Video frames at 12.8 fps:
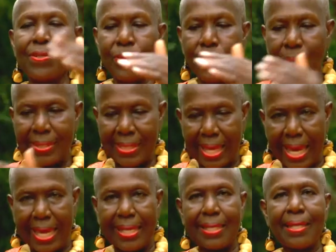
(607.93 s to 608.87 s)
towards the
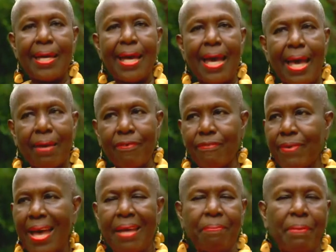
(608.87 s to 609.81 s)
end, I've
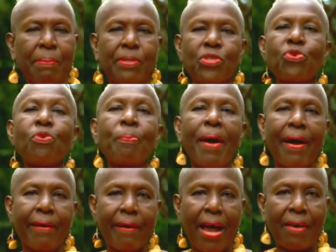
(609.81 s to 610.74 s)
had maybe two
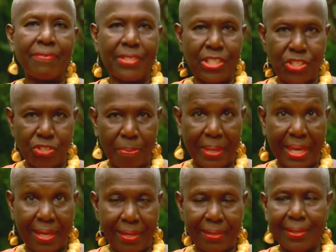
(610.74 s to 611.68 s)
paragraphs in
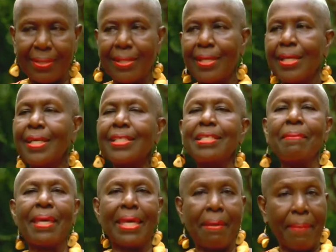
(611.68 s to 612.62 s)
Jamaican to
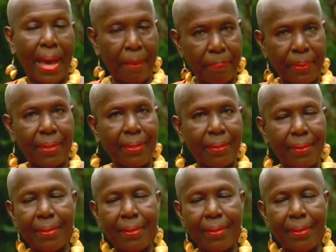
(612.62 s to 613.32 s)
make him happy.